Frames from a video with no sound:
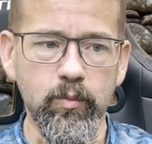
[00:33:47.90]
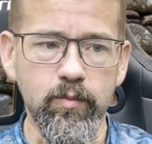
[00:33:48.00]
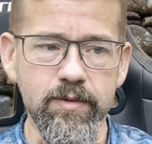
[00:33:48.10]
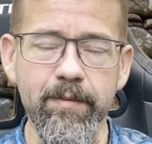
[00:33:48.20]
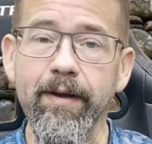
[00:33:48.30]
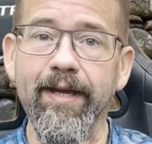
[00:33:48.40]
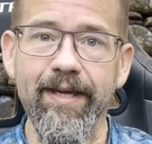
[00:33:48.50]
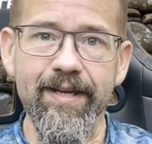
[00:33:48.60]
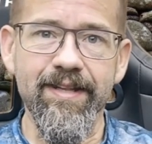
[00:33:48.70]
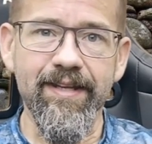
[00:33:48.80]
somebody
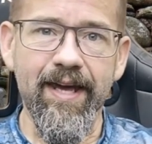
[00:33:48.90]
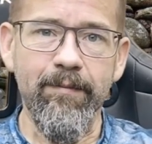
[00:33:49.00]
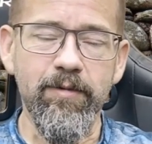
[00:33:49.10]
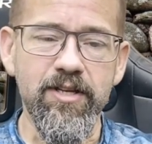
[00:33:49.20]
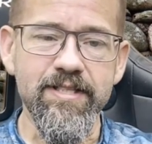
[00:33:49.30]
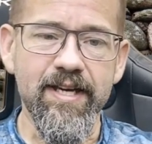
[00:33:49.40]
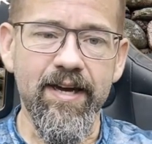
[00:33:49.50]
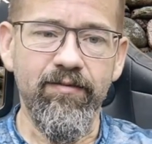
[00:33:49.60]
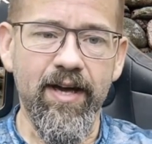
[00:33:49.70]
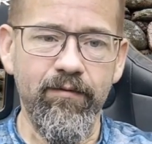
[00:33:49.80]
getting in the game that doesn't
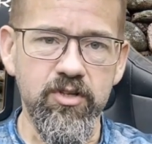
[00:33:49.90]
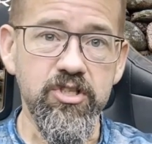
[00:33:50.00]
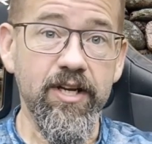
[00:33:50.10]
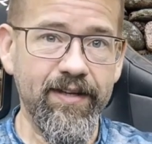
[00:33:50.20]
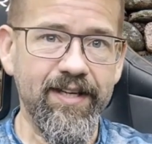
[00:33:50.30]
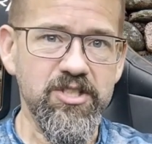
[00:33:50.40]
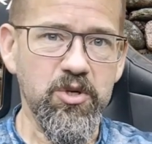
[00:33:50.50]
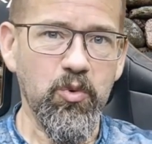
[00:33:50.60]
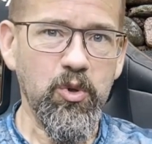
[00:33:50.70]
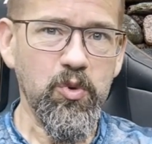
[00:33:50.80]
have night vision, I think it's
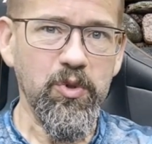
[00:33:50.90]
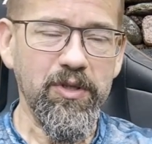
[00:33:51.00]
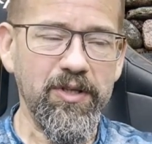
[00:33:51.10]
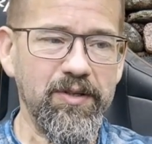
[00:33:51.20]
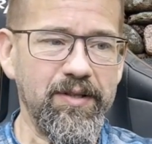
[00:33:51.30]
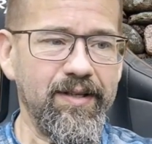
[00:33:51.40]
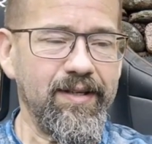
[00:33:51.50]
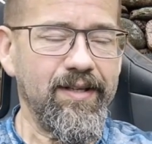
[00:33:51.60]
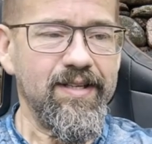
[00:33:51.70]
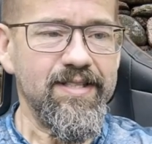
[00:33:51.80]
going to work really good.
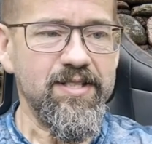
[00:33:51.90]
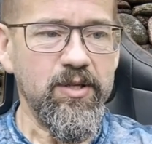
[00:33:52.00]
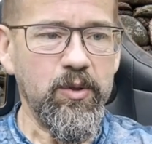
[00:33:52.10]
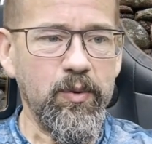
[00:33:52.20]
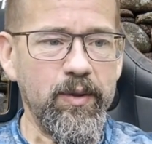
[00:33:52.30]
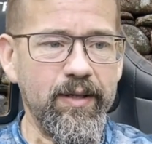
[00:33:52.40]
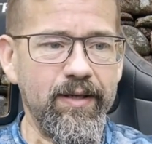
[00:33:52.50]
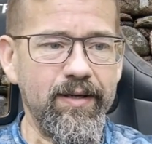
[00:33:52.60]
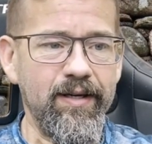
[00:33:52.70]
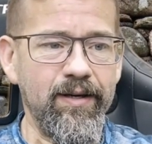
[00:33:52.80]
So
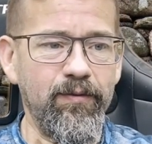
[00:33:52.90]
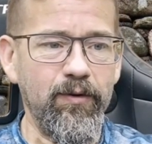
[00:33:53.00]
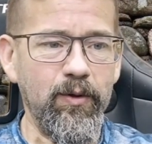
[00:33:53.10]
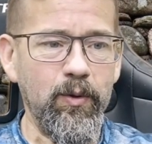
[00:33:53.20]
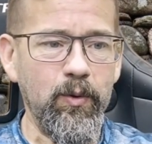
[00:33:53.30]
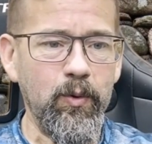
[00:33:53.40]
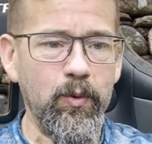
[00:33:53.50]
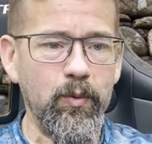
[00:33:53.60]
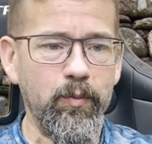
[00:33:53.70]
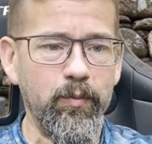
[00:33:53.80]
if
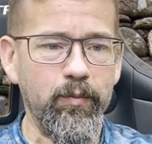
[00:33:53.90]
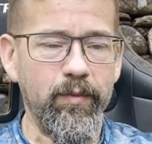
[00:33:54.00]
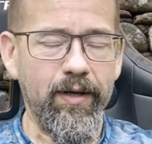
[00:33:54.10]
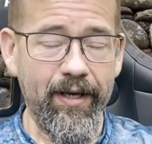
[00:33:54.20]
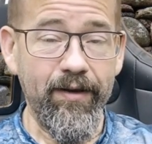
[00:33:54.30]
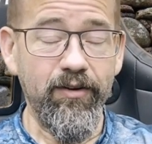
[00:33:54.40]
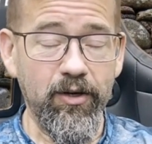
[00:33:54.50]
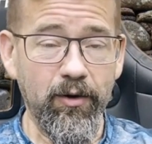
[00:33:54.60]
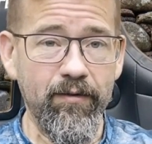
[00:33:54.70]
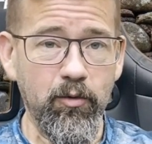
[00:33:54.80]
you
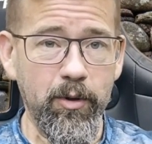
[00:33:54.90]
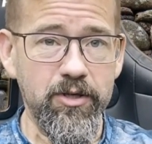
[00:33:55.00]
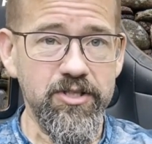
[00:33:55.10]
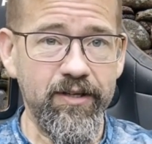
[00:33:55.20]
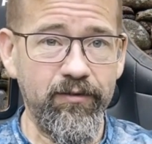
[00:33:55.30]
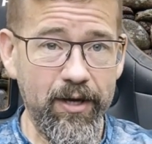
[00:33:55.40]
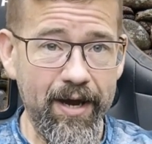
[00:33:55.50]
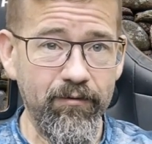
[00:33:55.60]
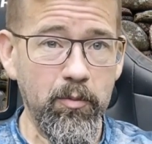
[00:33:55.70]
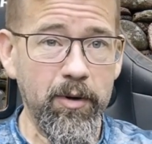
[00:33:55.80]
don't have a budget, if you
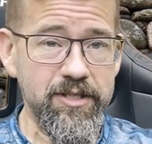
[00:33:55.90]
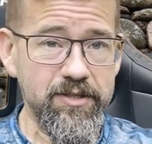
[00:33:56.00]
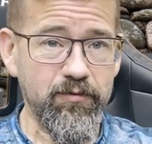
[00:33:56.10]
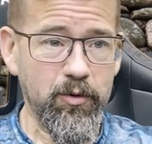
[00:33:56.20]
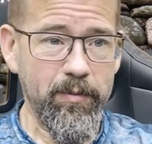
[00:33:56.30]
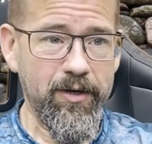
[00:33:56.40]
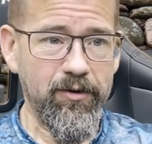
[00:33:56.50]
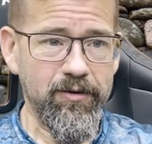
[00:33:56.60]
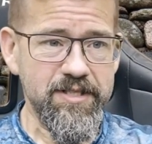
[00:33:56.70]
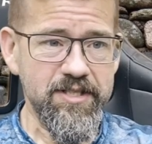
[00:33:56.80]
have a budget for a
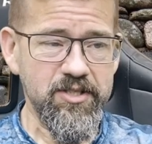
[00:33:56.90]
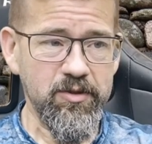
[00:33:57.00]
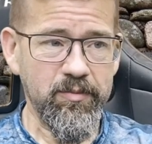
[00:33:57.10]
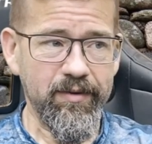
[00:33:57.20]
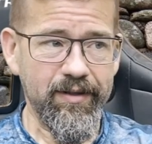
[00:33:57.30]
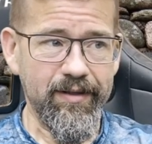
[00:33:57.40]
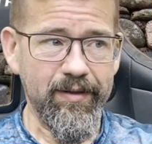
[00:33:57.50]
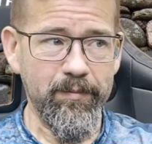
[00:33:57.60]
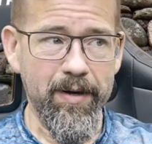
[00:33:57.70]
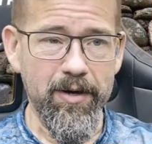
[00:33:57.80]
better system,
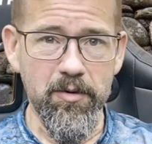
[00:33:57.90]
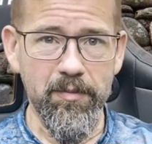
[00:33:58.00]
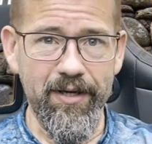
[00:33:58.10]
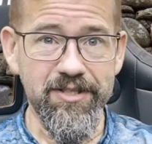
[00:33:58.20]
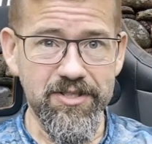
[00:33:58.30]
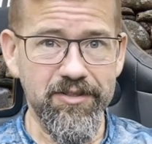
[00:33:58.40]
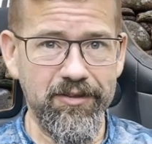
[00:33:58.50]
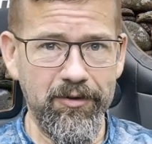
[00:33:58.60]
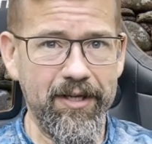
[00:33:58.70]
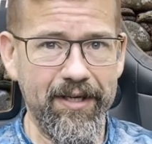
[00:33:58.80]
by all means,
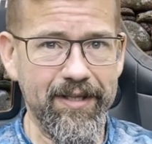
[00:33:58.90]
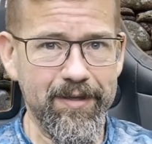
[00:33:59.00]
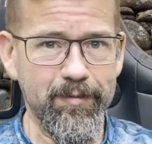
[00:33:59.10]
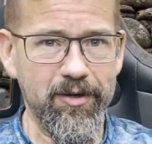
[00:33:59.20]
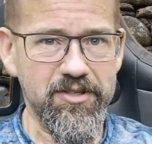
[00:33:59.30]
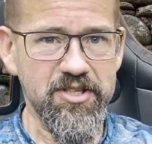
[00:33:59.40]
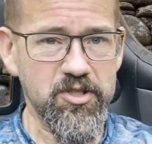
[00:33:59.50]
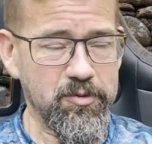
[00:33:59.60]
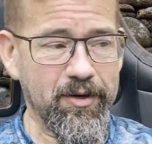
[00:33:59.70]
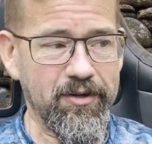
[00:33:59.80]
you need to get the better
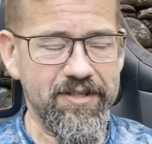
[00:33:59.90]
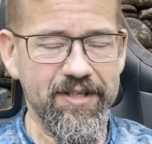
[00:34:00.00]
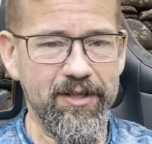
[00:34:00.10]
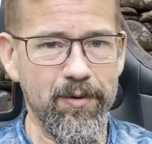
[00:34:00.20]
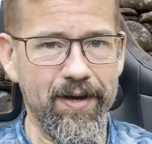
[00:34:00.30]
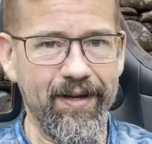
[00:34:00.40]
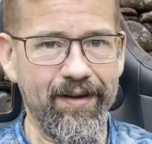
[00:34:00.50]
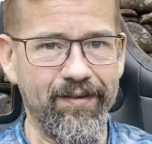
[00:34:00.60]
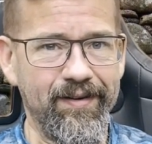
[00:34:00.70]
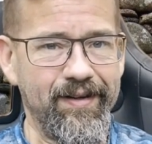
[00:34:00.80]
system. I'm going to tell you right now.